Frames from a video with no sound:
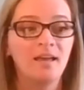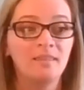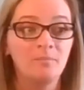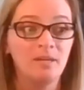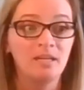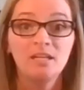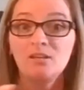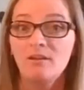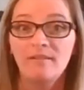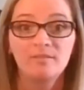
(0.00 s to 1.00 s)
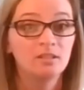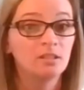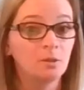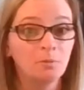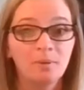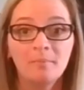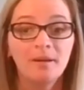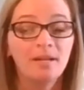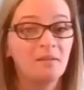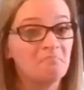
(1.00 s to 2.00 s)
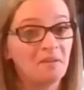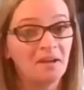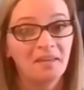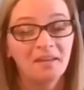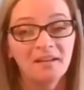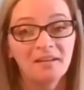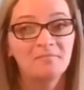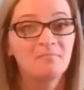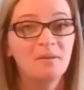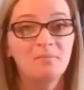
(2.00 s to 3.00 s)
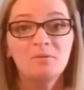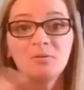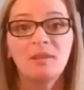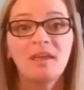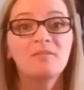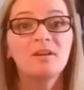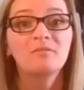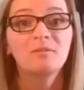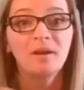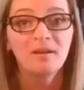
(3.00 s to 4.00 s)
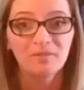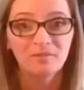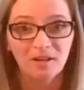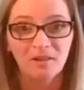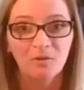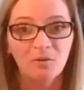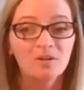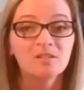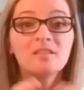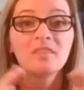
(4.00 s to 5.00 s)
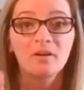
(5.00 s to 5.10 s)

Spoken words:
In the beginning, you have a little bit of money. I get it. Maybe you only have enough to buy a $50 course.